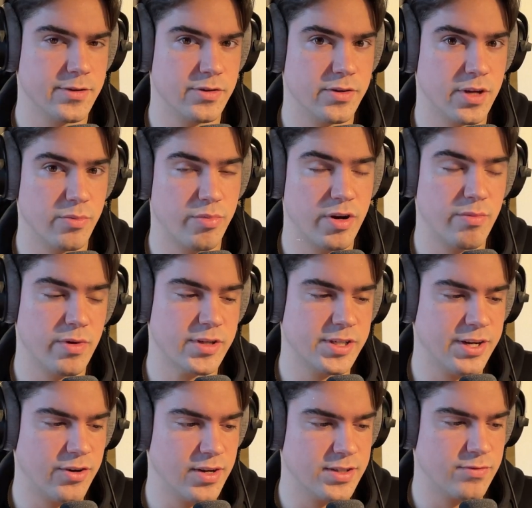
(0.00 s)
you can pretty much
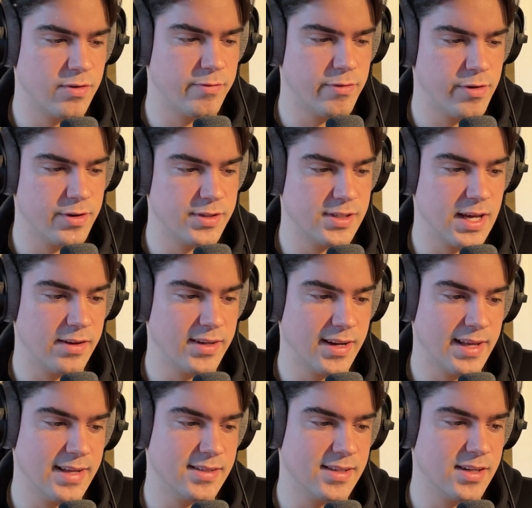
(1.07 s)
hear this reverse sound that
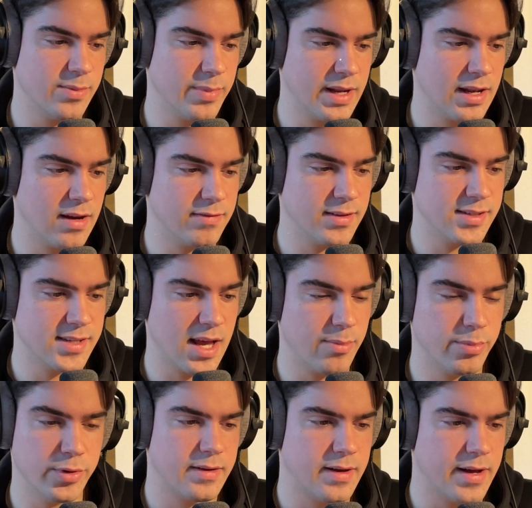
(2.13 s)
hits in the middle of the
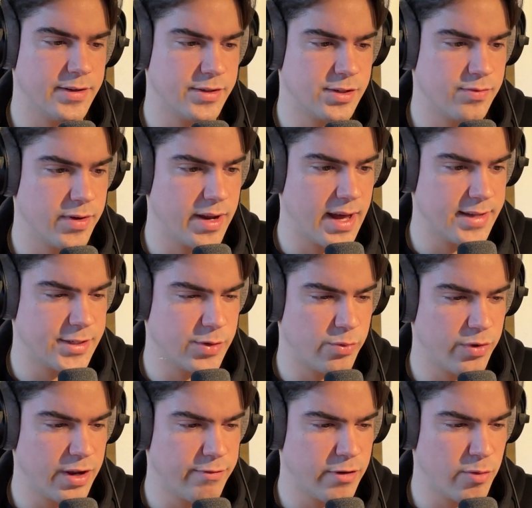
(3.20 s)
sample. I just want to add some
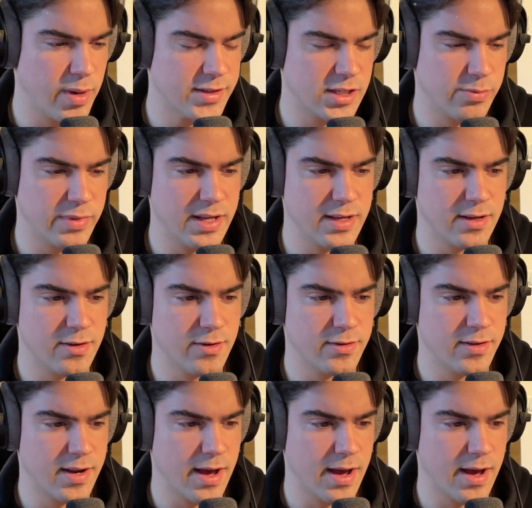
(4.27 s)
reverb and some EQ to that